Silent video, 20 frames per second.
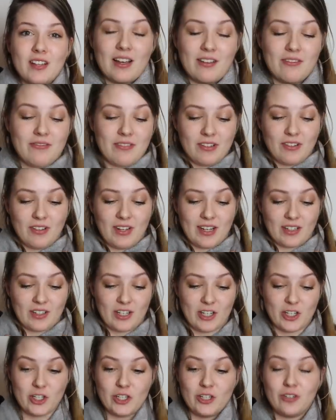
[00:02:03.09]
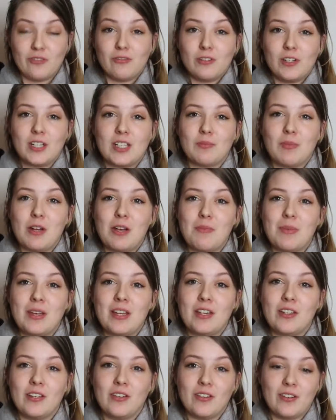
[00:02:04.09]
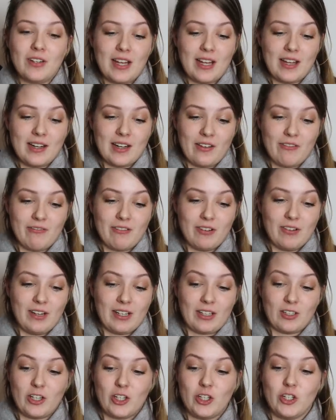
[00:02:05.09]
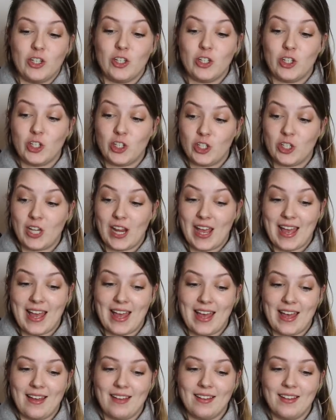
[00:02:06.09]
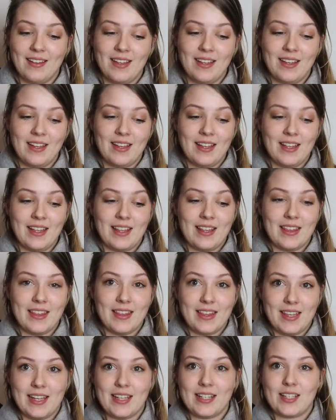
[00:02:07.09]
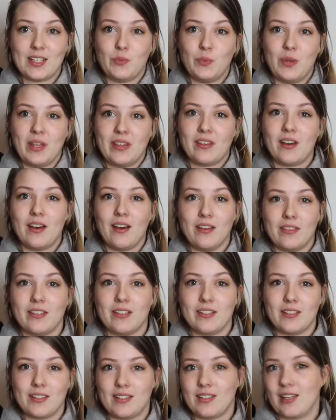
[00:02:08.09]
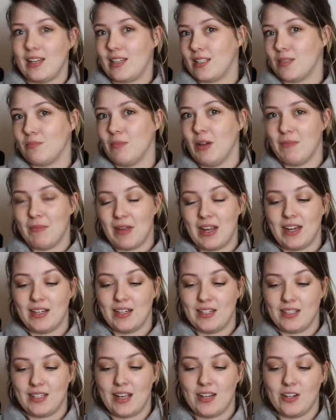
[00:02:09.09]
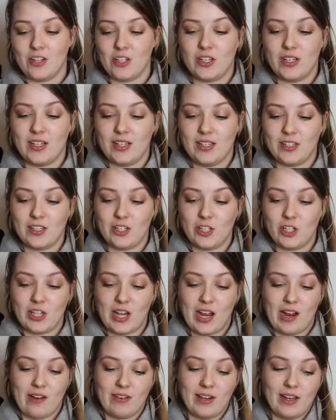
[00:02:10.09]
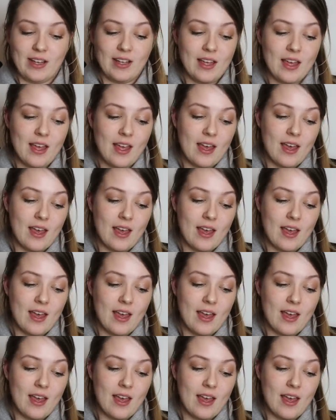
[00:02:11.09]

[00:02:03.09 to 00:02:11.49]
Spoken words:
I feel like I should voice my opinion on it, and I feel like I should share this with others. That's my main intention, is to share it.